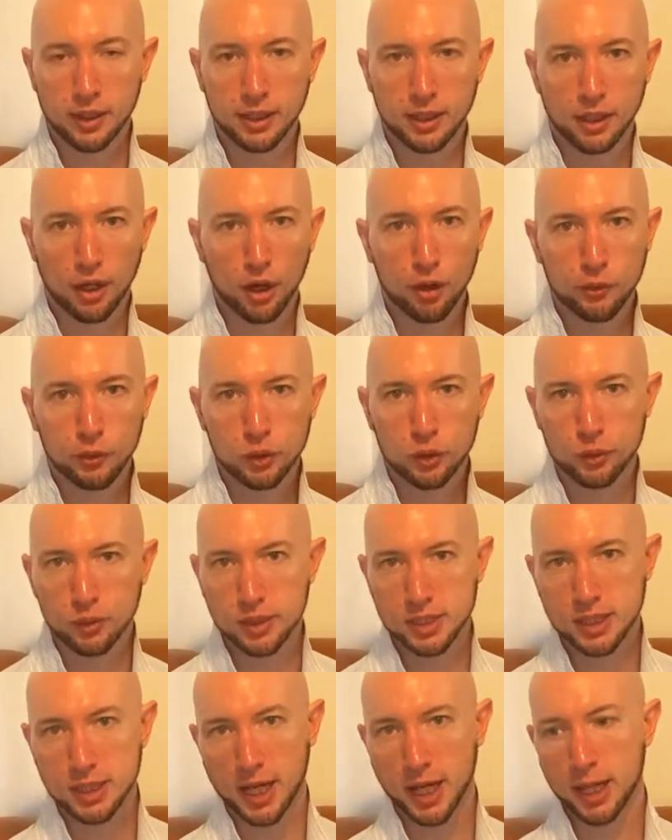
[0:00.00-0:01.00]
go to
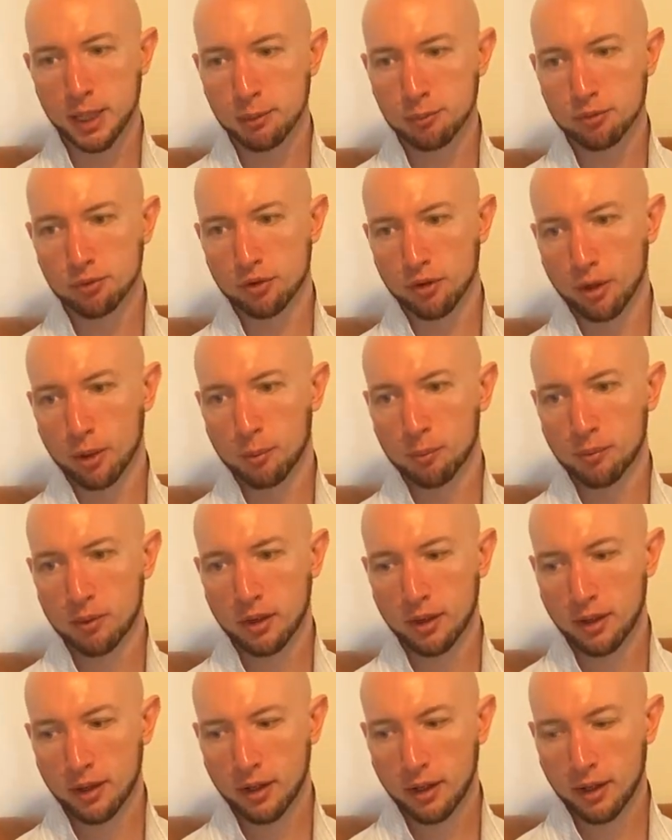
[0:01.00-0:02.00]
escape from
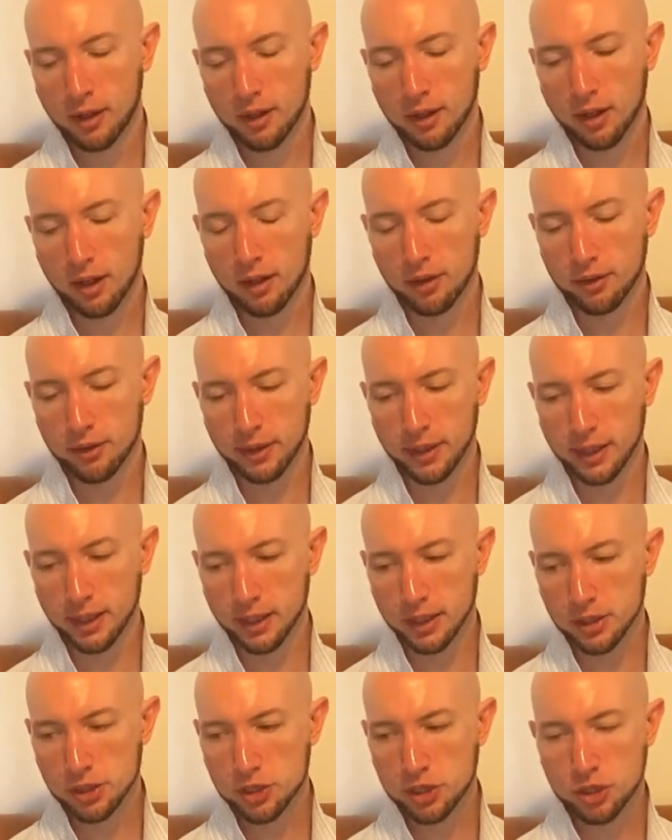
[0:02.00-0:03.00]

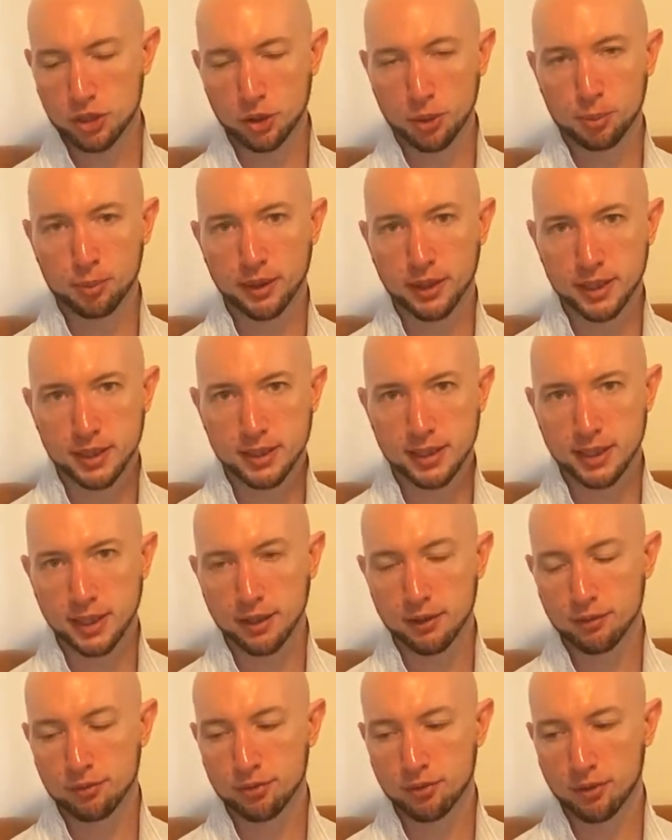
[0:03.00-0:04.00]
the stupidity
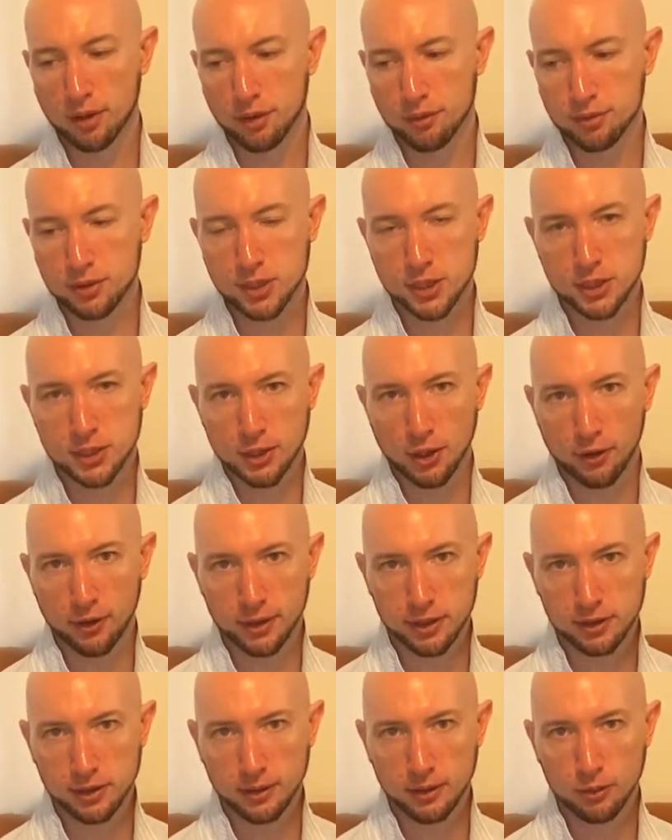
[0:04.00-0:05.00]
of
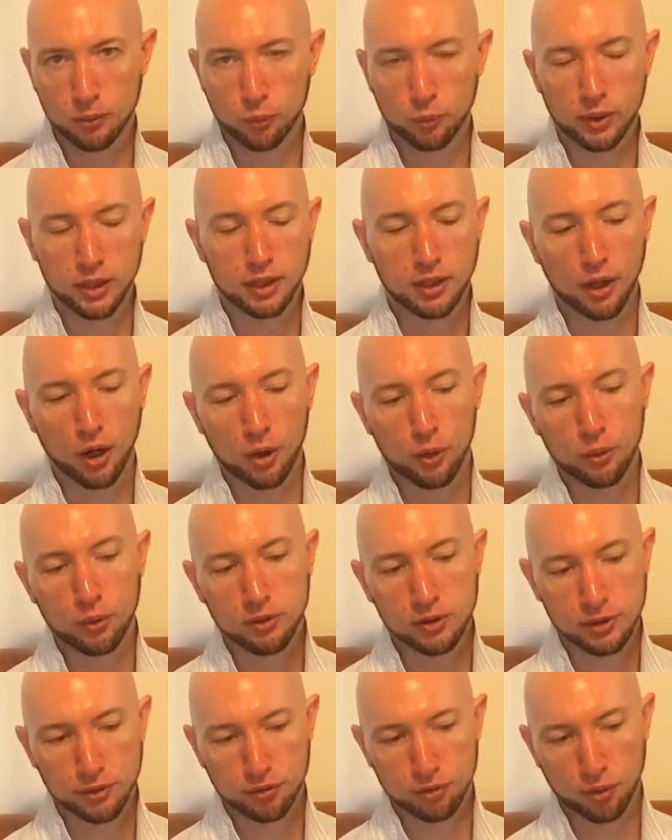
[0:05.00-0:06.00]
society. We go
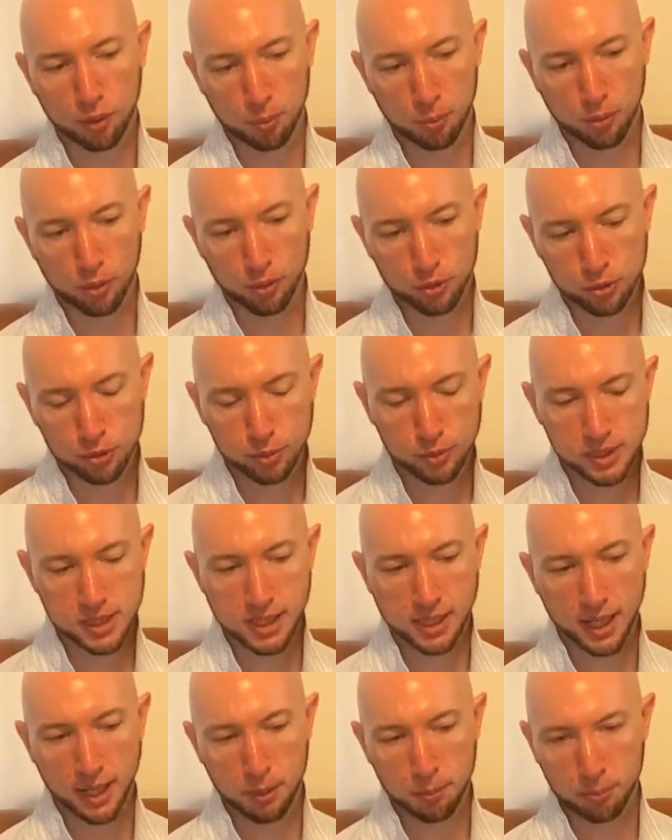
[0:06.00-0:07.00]
to football to
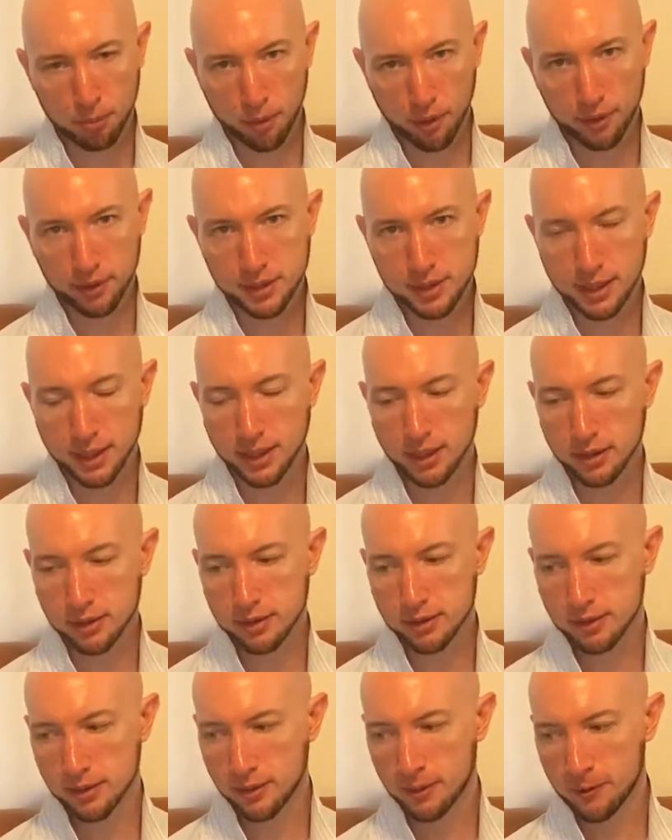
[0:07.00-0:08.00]
escape
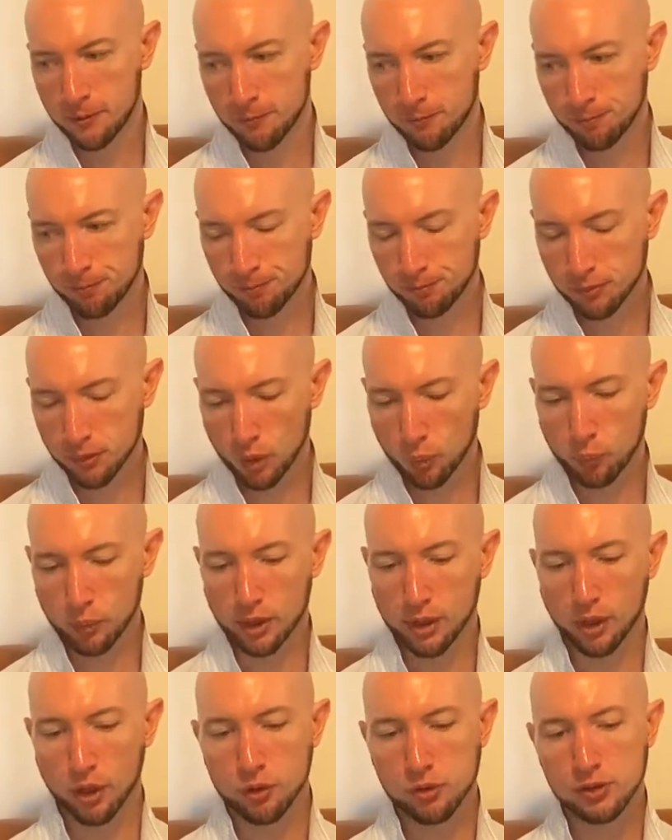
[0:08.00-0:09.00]
politics. We
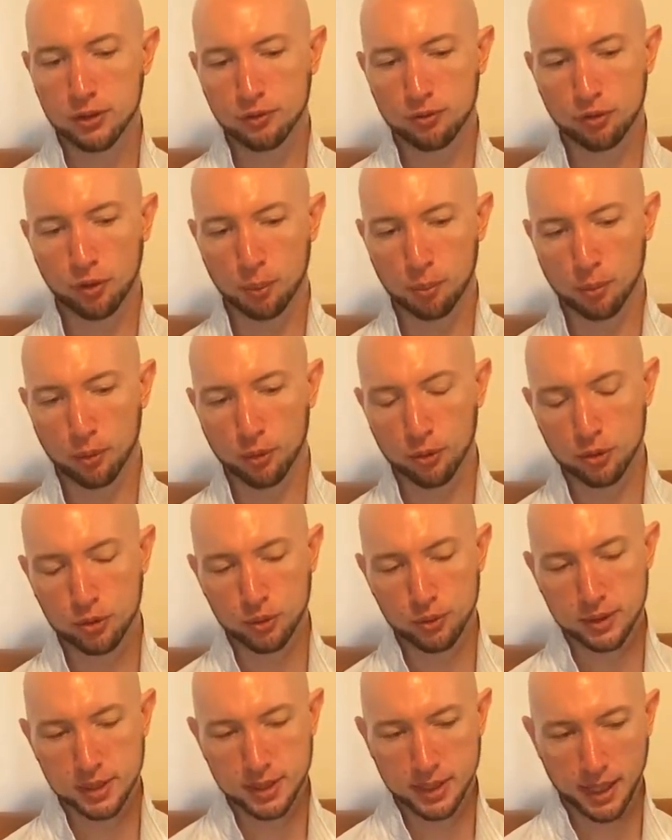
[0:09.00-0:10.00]
go to football
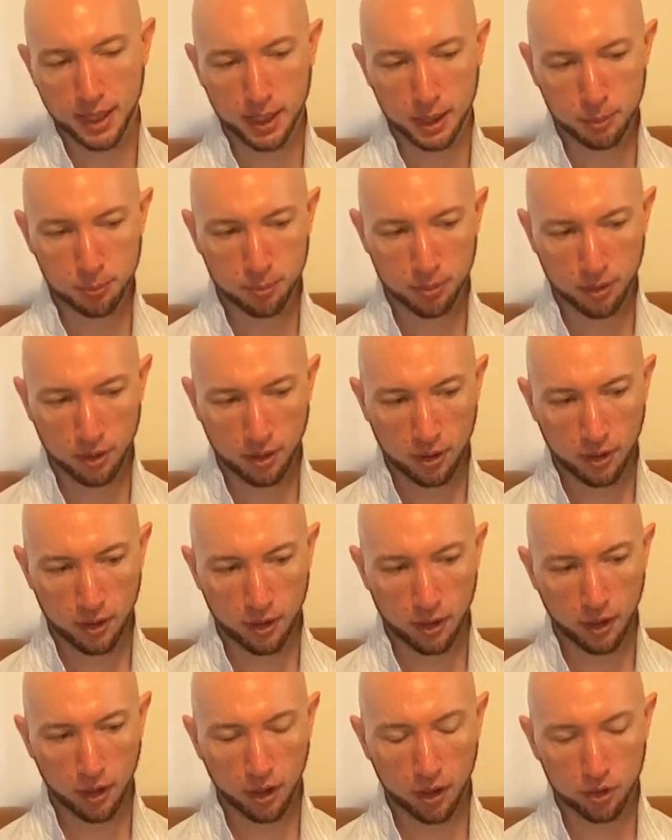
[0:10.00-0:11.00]
to escape
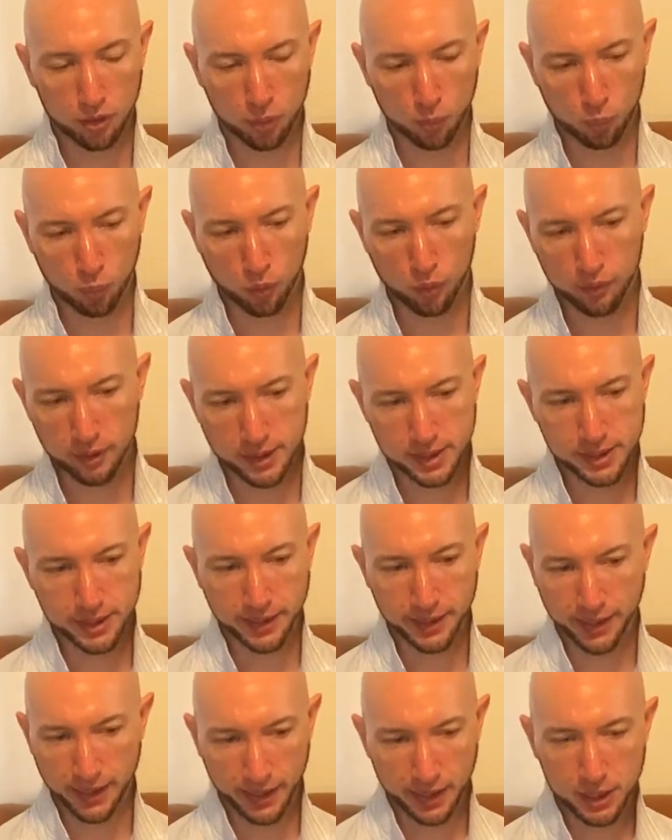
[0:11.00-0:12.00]
the worries
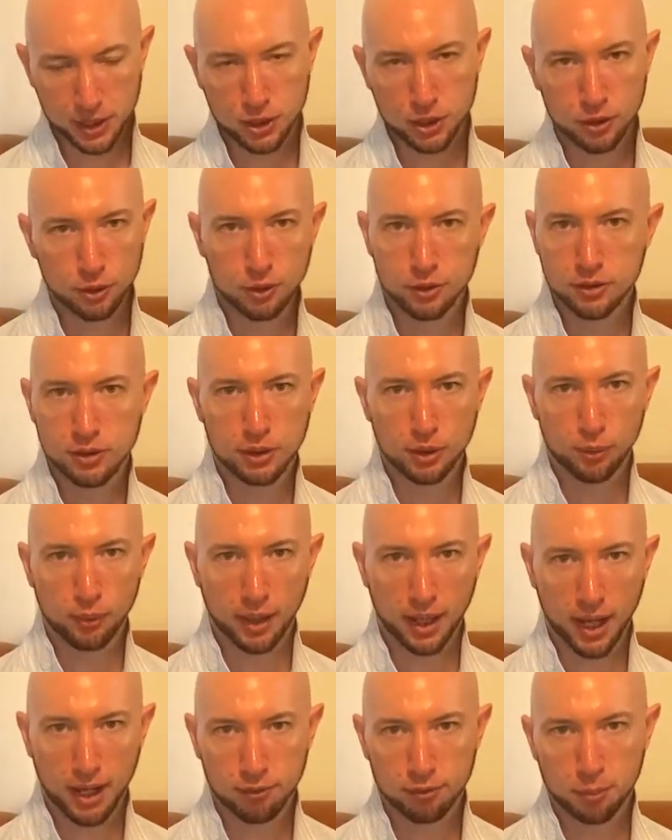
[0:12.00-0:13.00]
and the issues that we
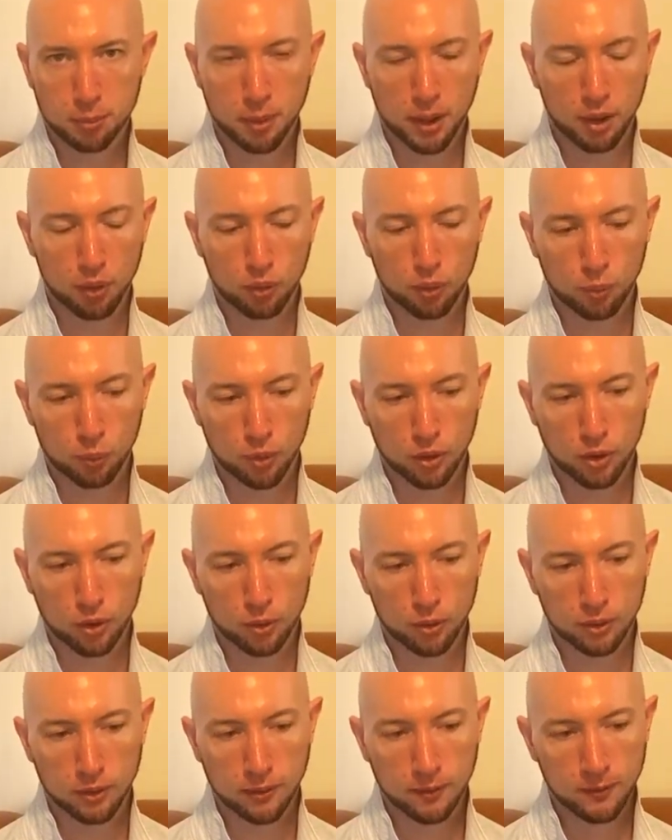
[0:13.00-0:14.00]
have about the
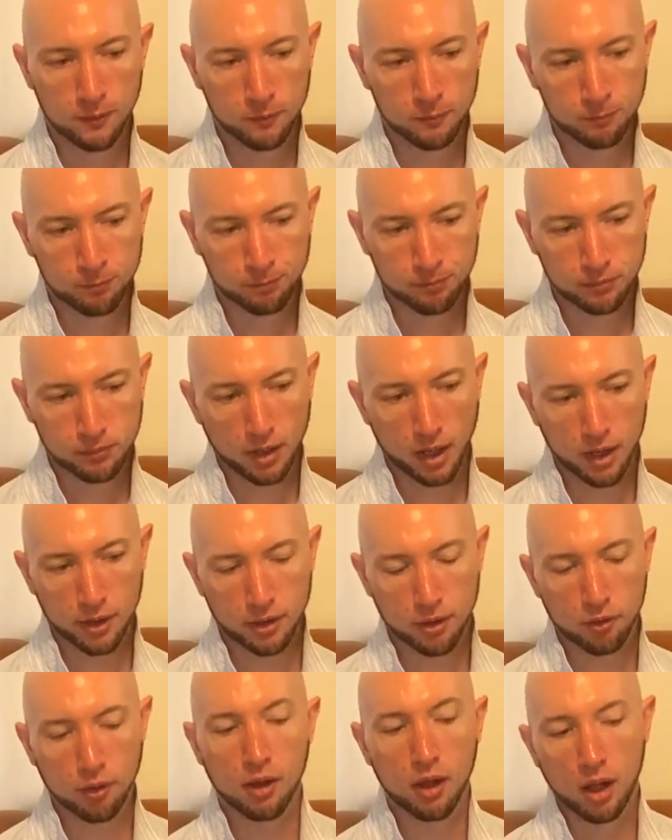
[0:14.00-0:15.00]
world. And
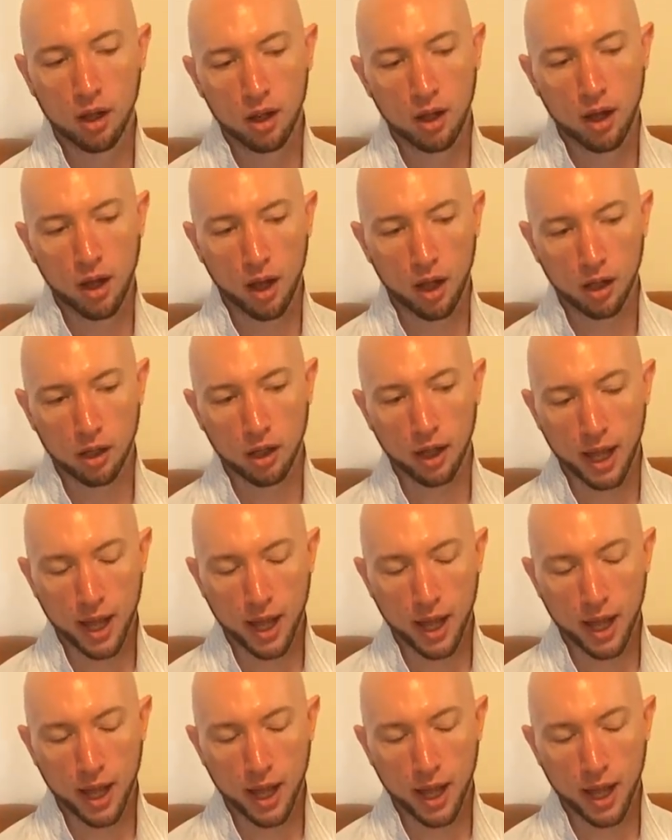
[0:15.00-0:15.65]
there are a